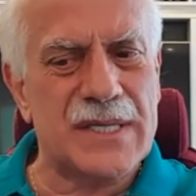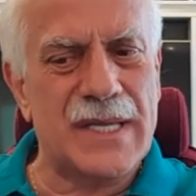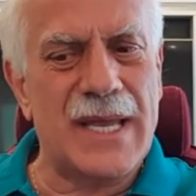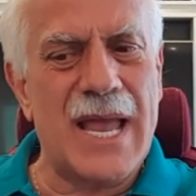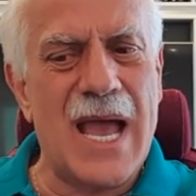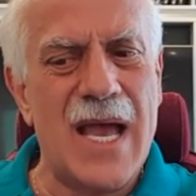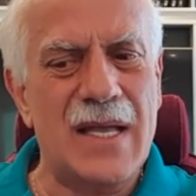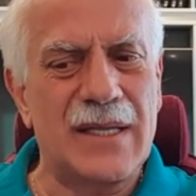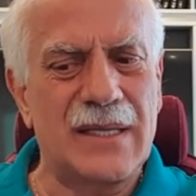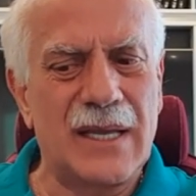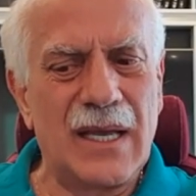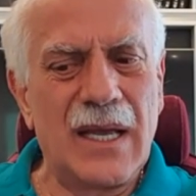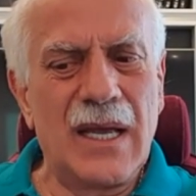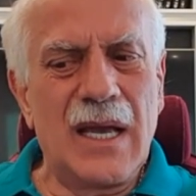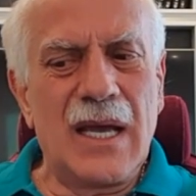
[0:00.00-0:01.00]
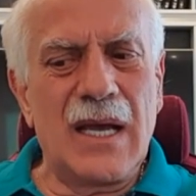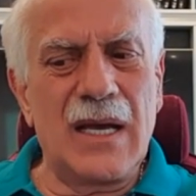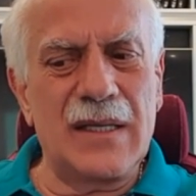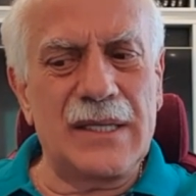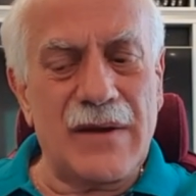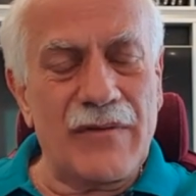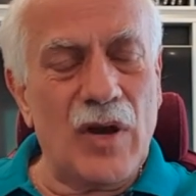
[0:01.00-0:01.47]
They had
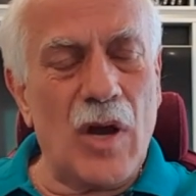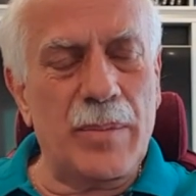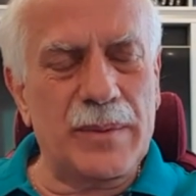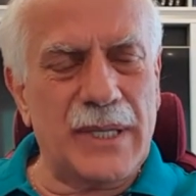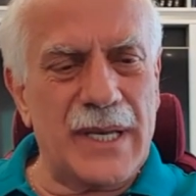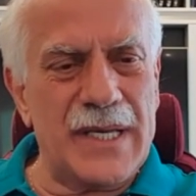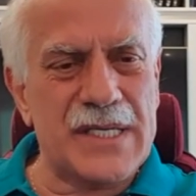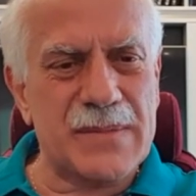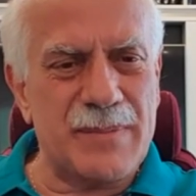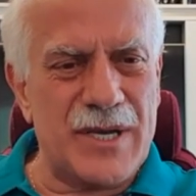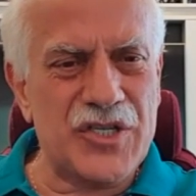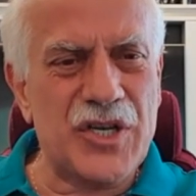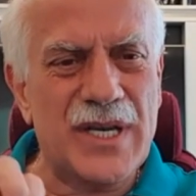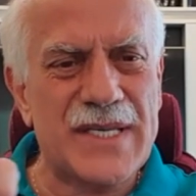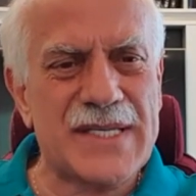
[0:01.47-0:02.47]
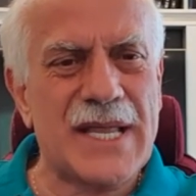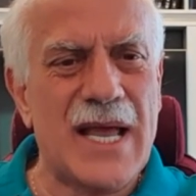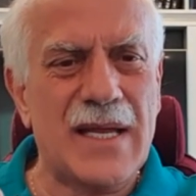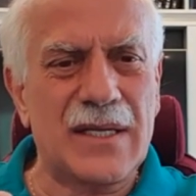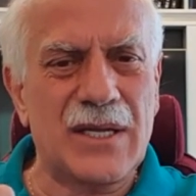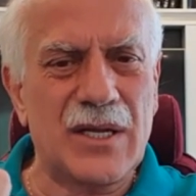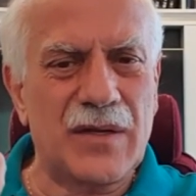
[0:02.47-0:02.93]
developed a special
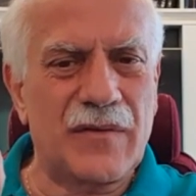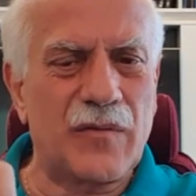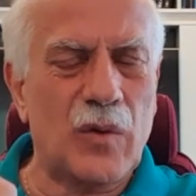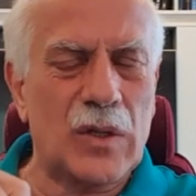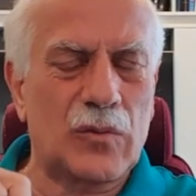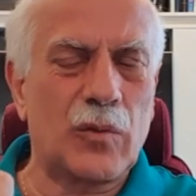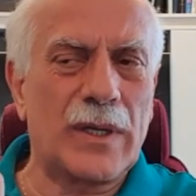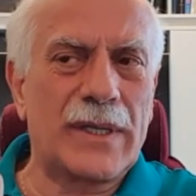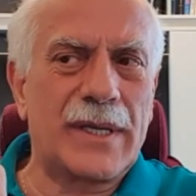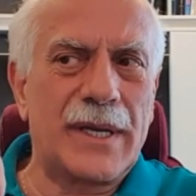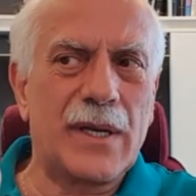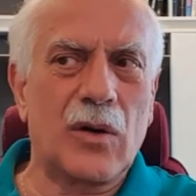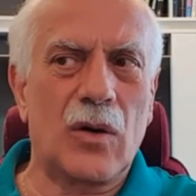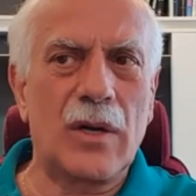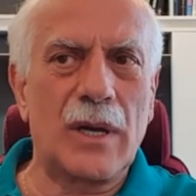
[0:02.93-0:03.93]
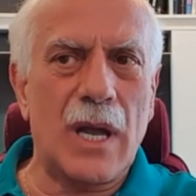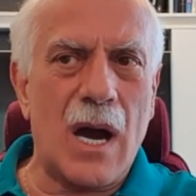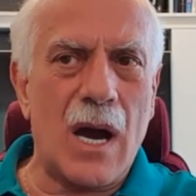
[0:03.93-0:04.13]
standard, what they call